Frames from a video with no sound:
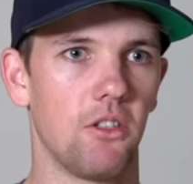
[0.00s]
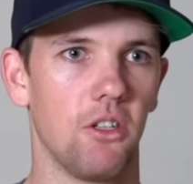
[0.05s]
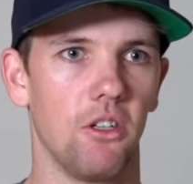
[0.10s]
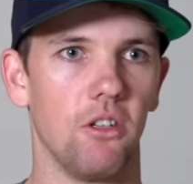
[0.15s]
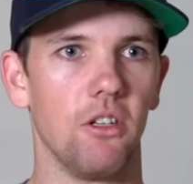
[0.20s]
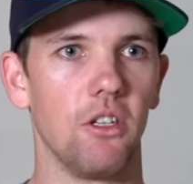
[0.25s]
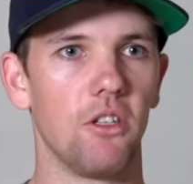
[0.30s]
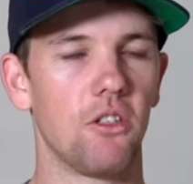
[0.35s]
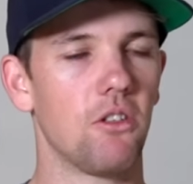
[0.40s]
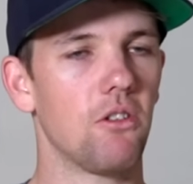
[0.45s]

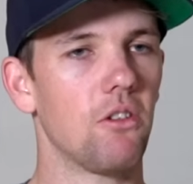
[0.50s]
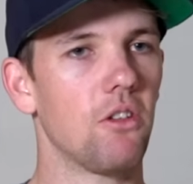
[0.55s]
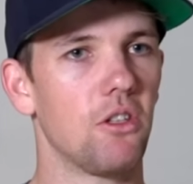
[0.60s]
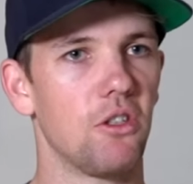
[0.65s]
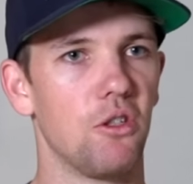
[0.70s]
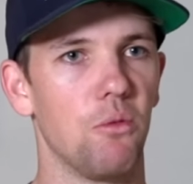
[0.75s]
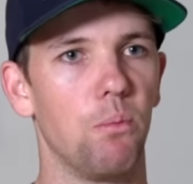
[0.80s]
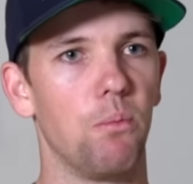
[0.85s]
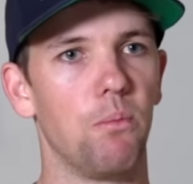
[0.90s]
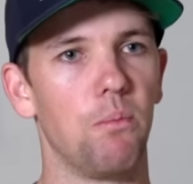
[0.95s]
So
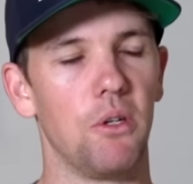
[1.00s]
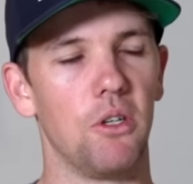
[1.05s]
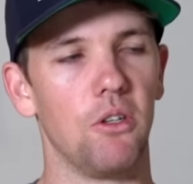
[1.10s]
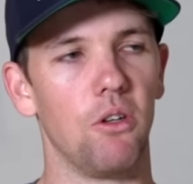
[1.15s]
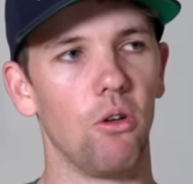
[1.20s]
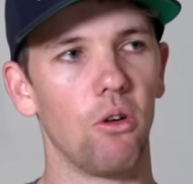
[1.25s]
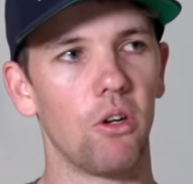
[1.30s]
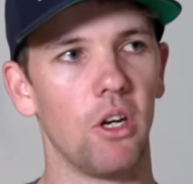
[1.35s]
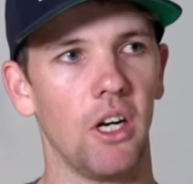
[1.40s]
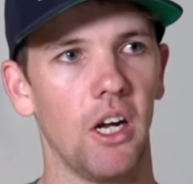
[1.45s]

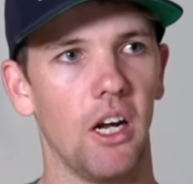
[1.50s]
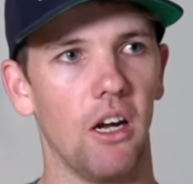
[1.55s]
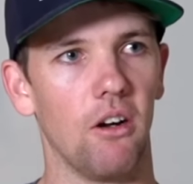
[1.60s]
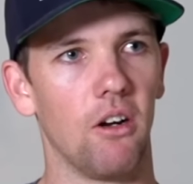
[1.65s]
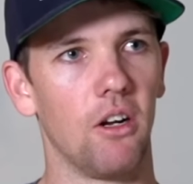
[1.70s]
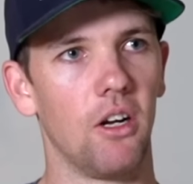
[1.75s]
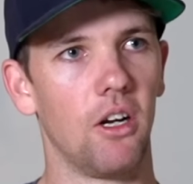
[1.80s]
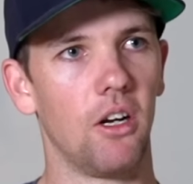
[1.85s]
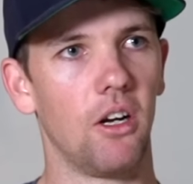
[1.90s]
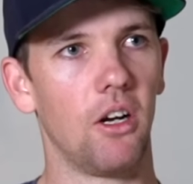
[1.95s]
looking
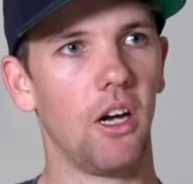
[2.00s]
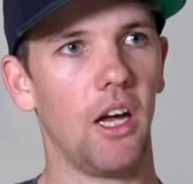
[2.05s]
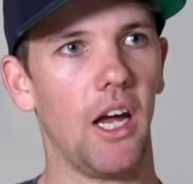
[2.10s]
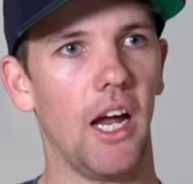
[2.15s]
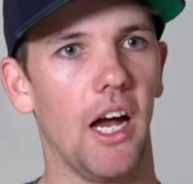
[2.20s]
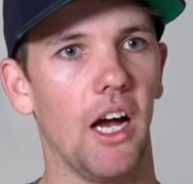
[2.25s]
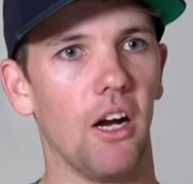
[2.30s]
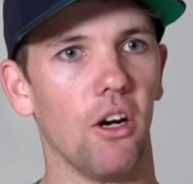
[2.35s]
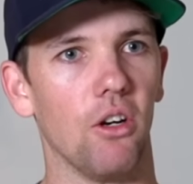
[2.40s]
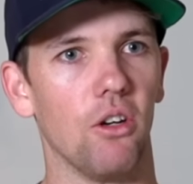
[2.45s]
at
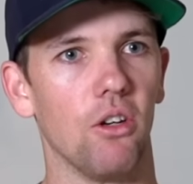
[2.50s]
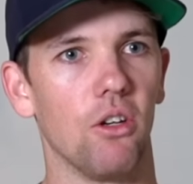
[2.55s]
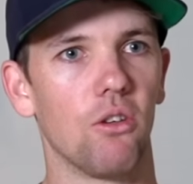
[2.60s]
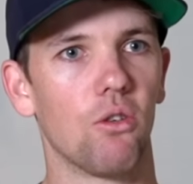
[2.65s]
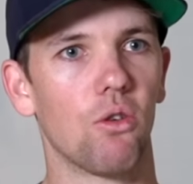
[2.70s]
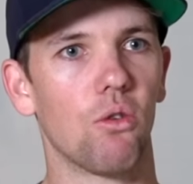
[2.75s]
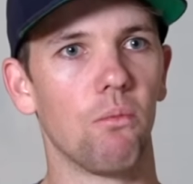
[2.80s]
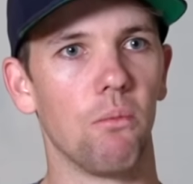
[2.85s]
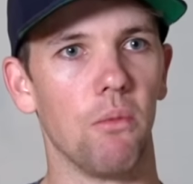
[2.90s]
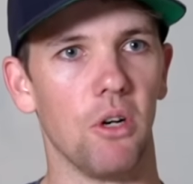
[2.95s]
how
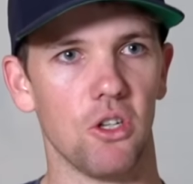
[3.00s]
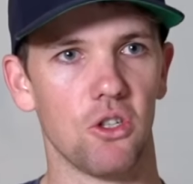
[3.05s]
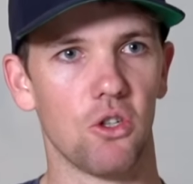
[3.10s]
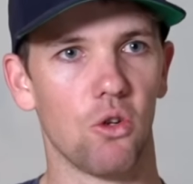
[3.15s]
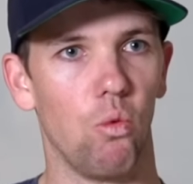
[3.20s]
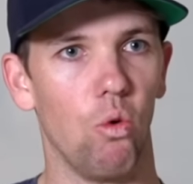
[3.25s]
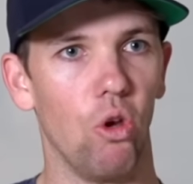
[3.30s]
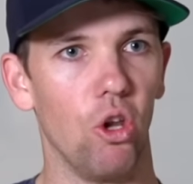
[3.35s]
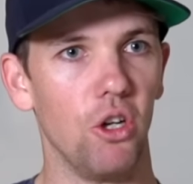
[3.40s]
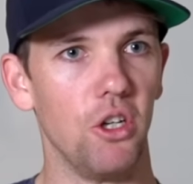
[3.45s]
much
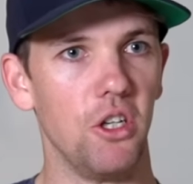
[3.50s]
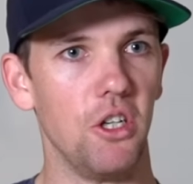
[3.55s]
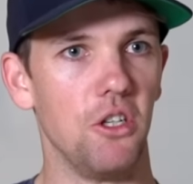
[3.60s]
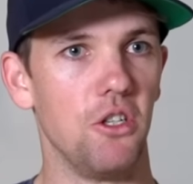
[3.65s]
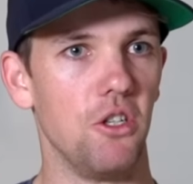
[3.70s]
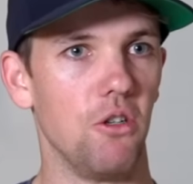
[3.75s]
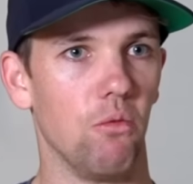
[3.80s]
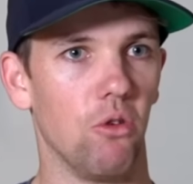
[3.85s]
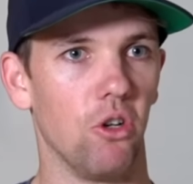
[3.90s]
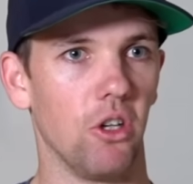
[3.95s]
quality
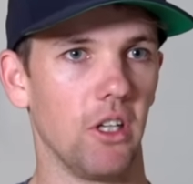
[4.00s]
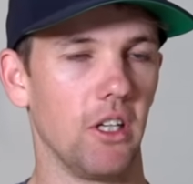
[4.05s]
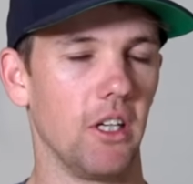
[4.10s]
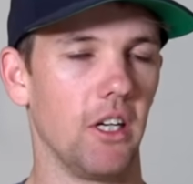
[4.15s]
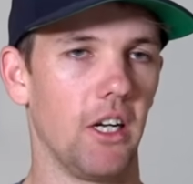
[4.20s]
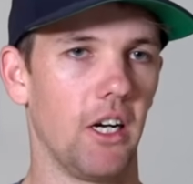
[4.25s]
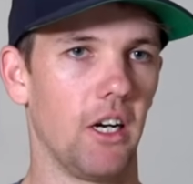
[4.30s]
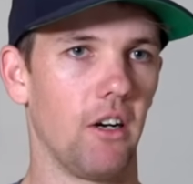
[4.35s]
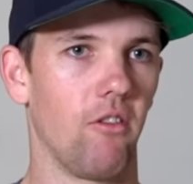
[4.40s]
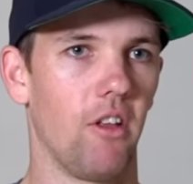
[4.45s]
do you want to
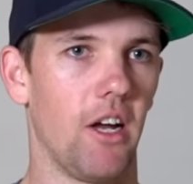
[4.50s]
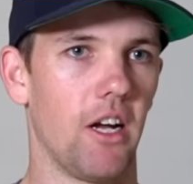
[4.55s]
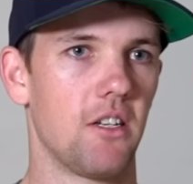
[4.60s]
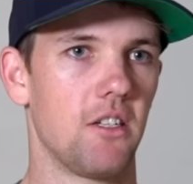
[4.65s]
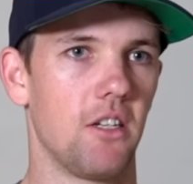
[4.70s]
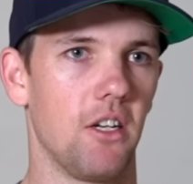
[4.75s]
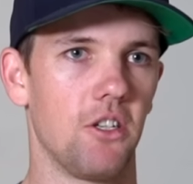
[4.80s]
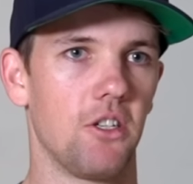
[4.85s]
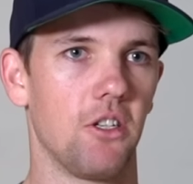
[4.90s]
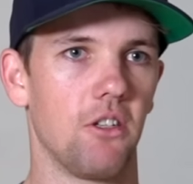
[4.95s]
get out of that
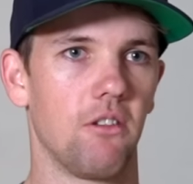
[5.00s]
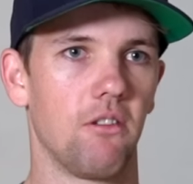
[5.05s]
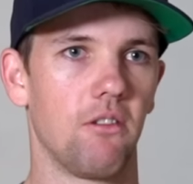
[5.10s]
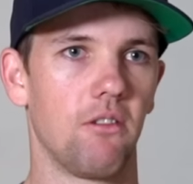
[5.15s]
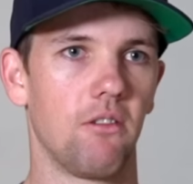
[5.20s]
session?